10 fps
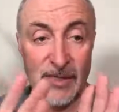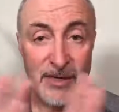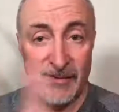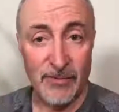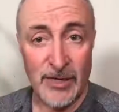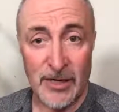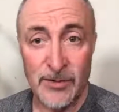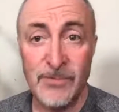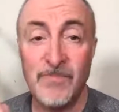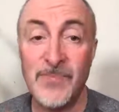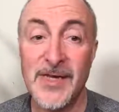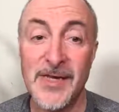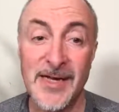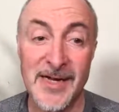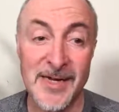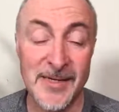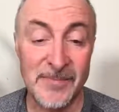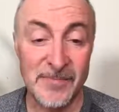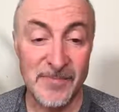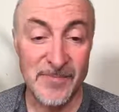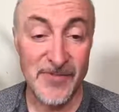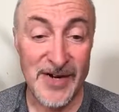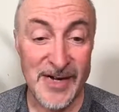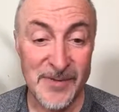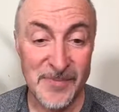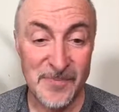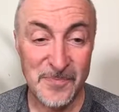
Leave that one alone um, for now.